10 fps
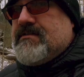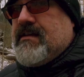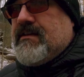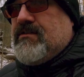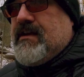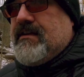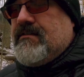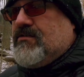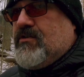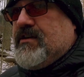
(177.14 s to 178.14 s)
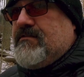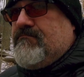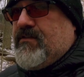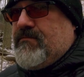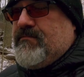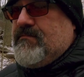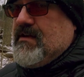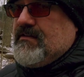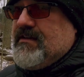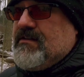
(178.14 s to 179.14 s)
let's take a look at the Torrid from
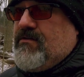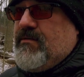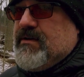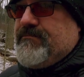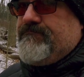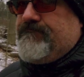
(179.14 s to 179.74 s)
Enlightened Equipment.